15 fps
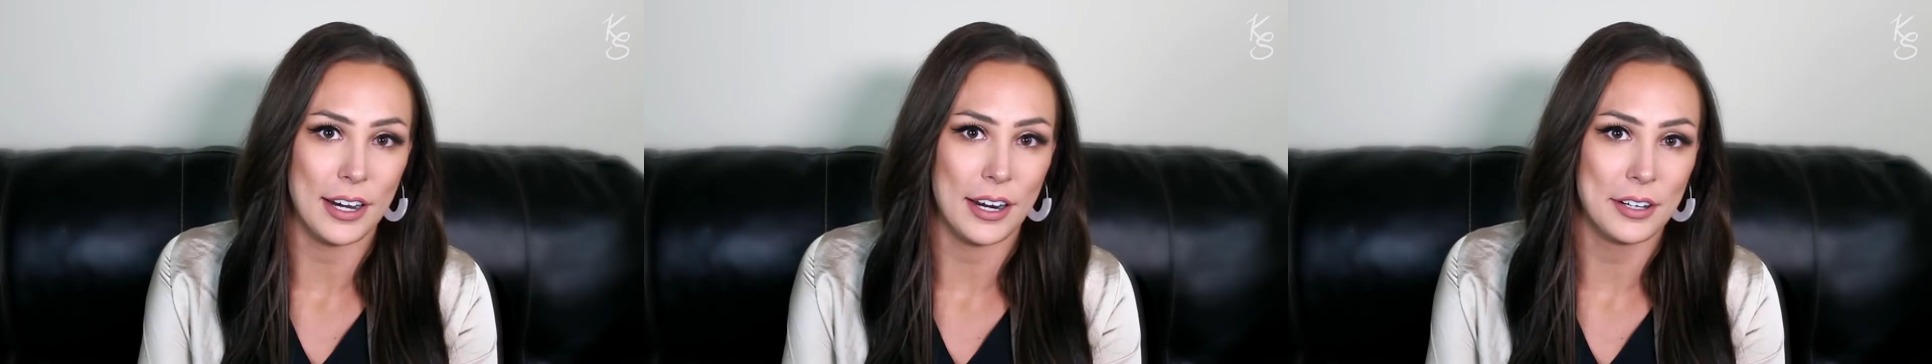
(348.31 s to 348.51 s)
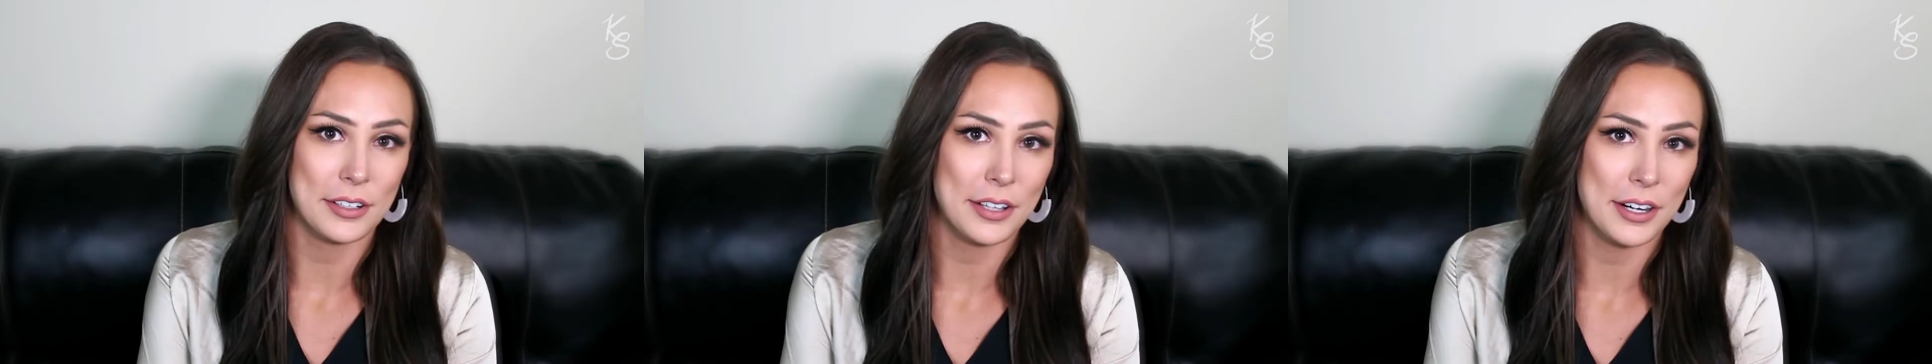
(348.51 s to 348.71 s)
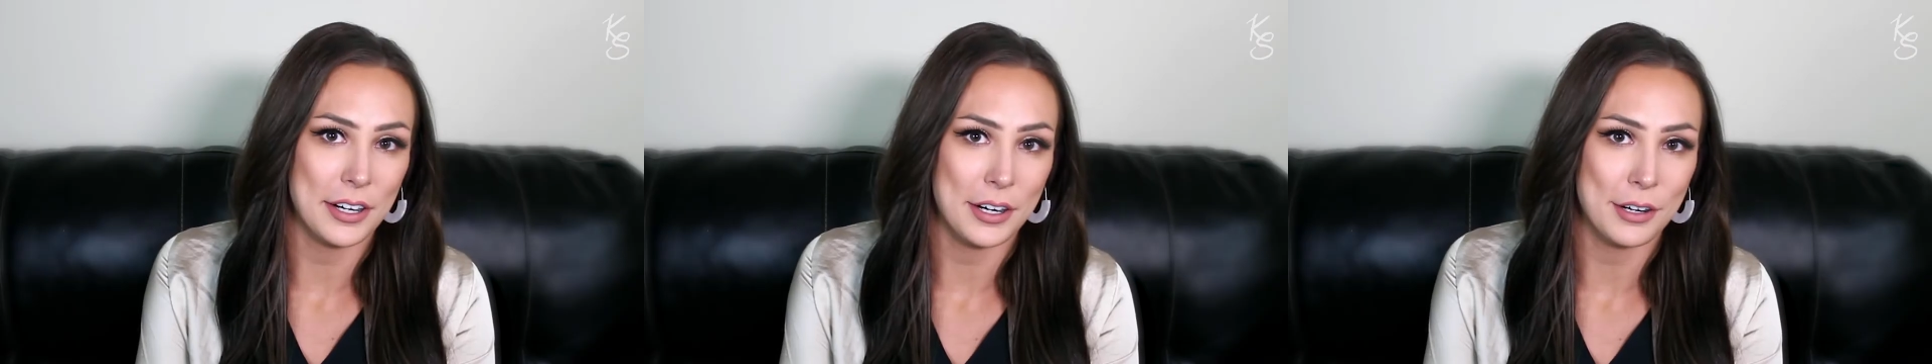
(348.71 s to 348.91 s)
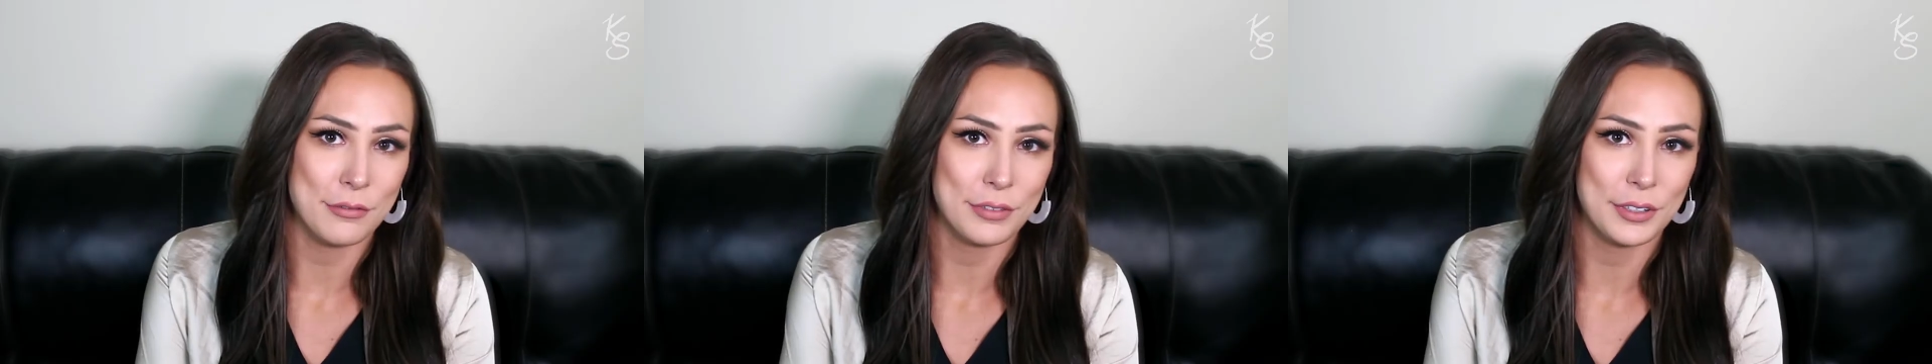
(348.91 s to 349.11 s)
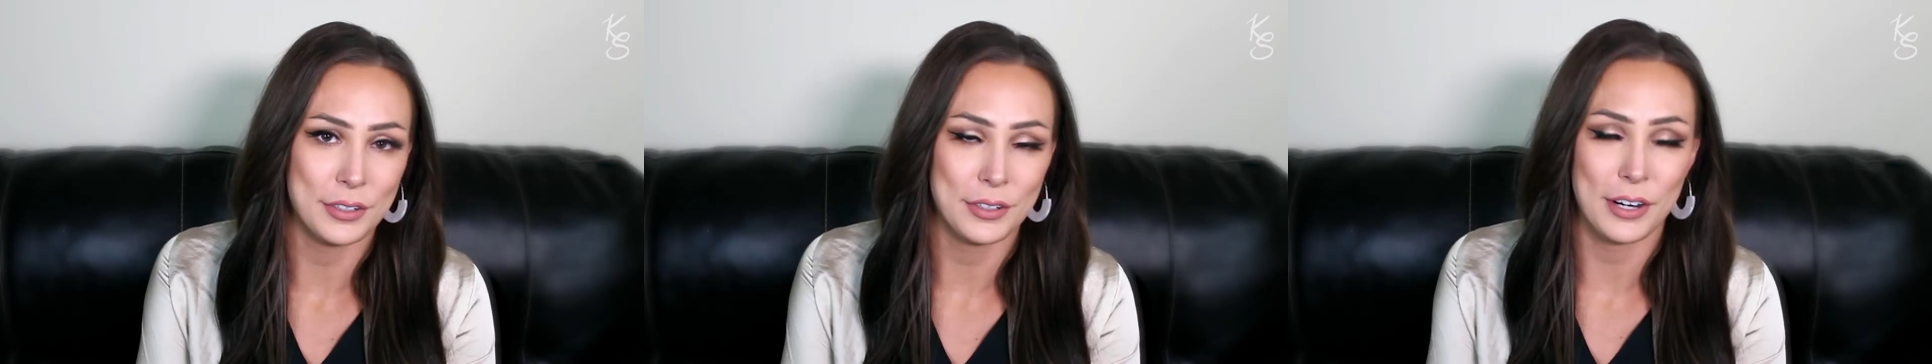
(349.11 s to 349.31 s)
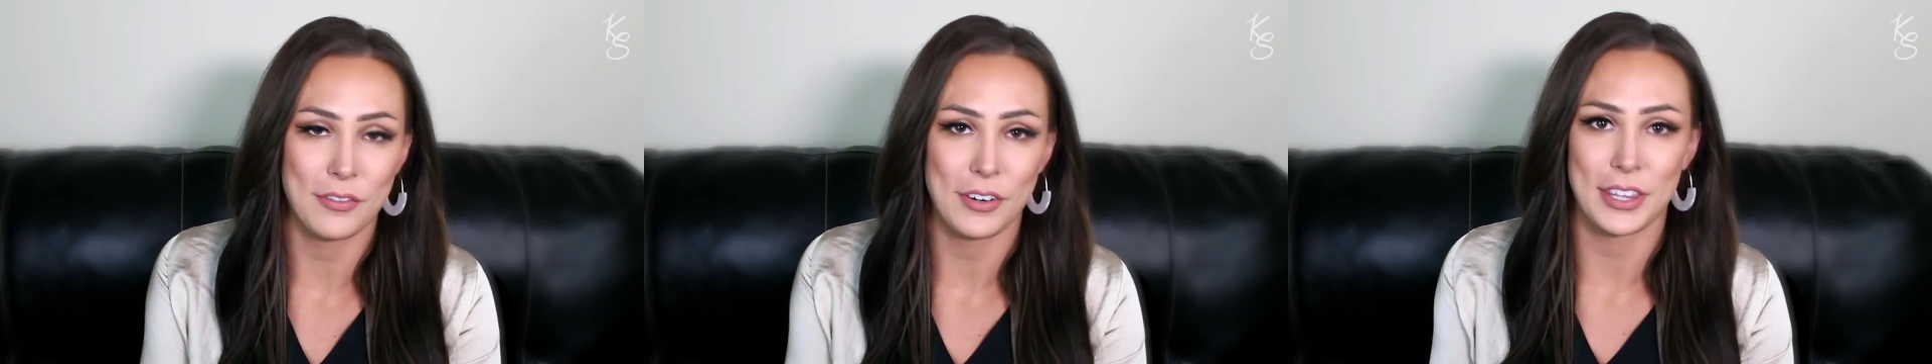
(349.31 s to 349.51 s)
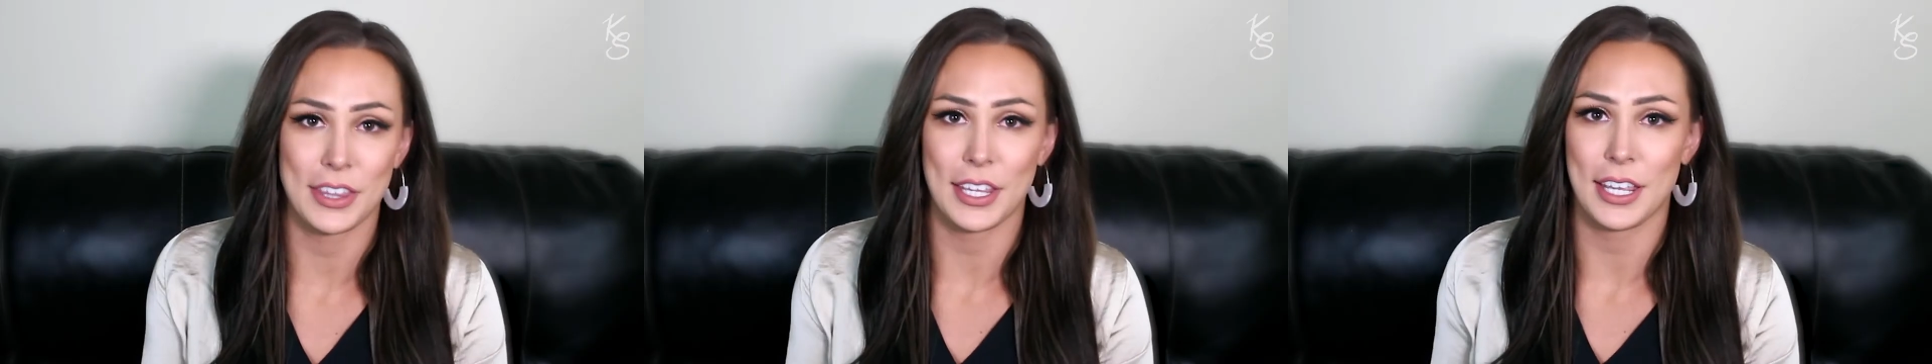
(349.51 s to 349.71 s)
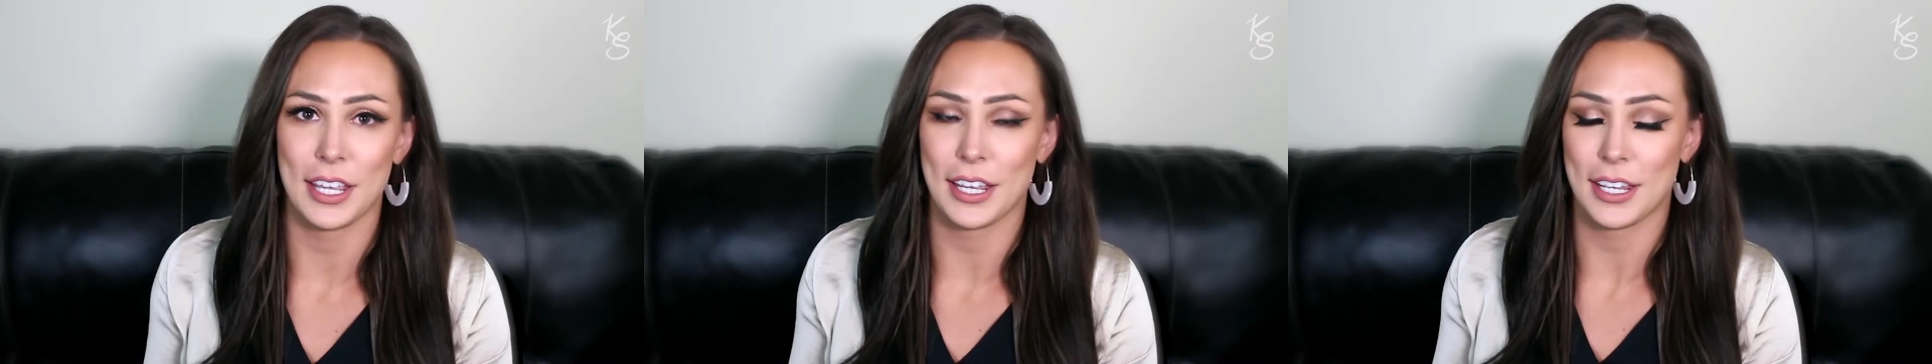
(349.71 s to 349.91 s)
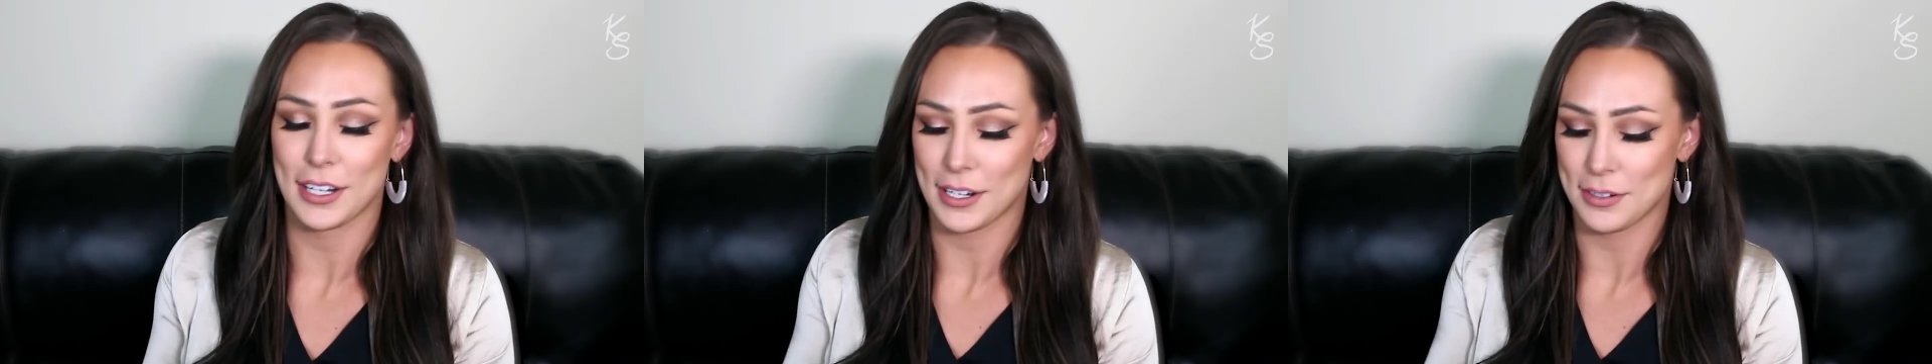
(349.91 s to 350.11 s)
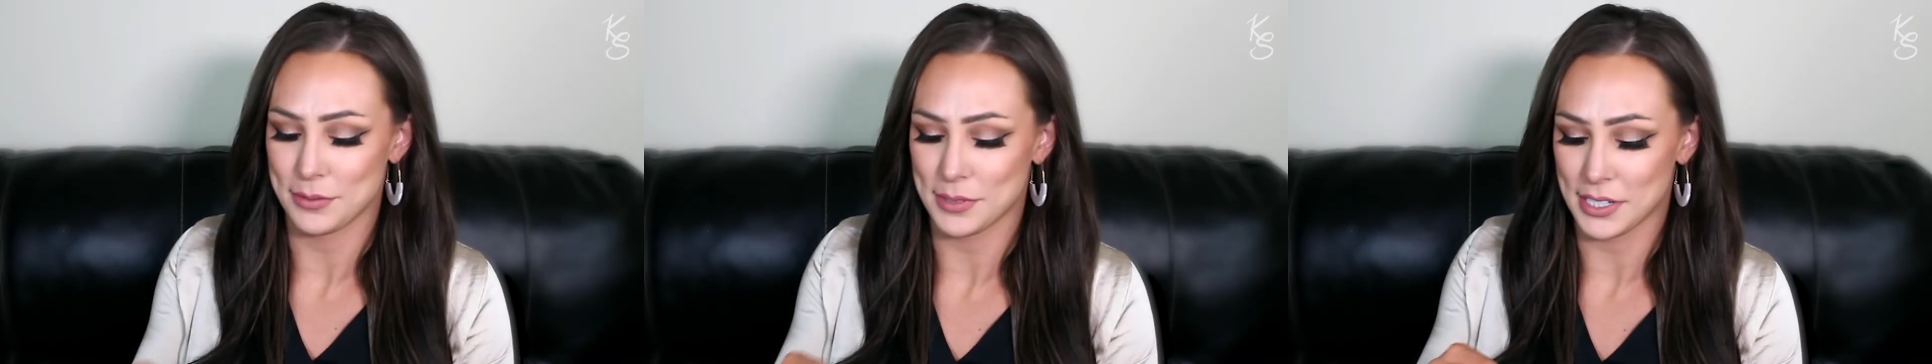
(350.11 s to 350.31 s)
not a lot of airflow and everything,
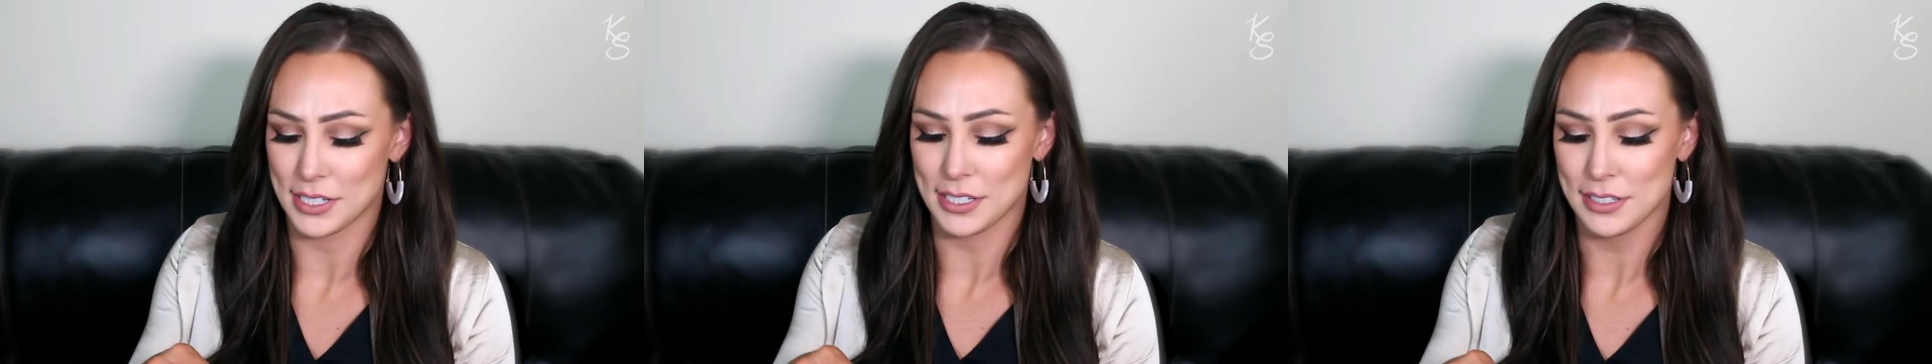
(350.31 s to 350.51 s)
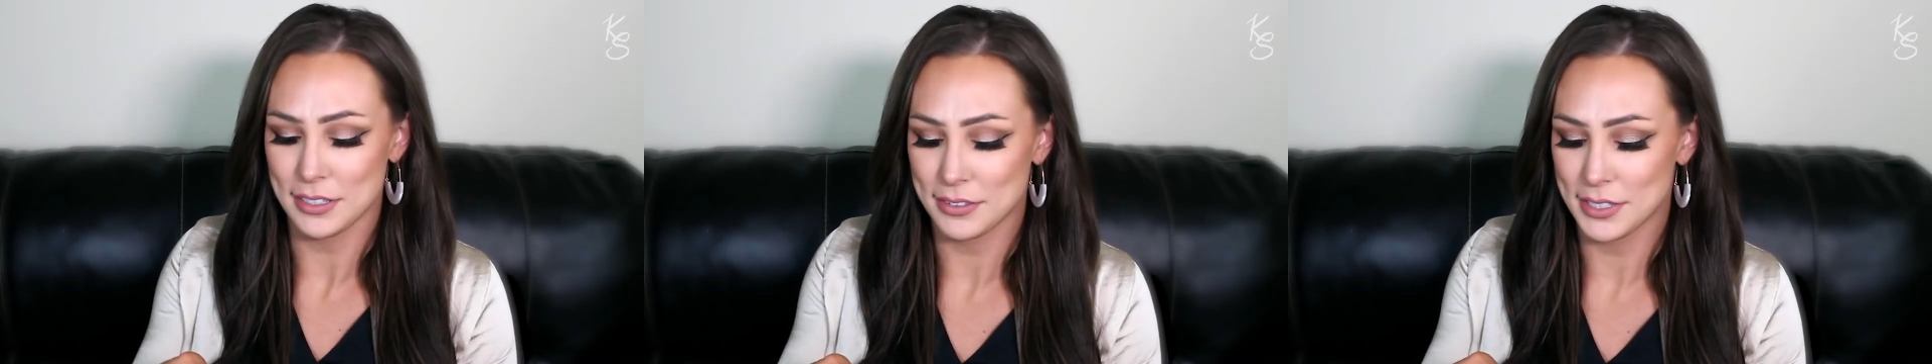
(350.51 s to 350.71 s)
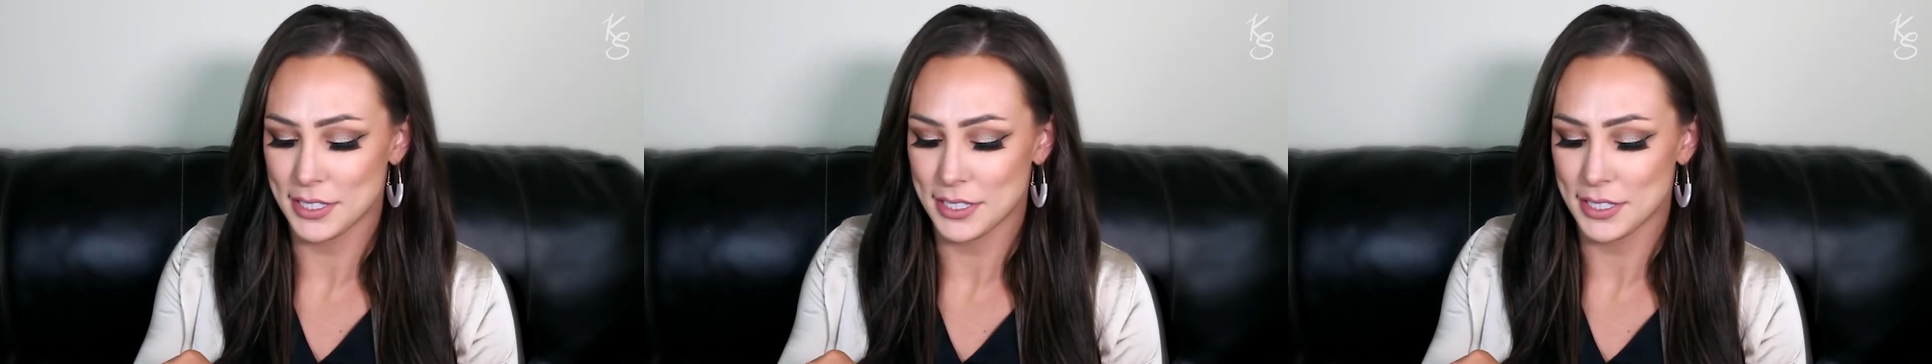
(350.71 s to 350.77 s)
and I was like, you know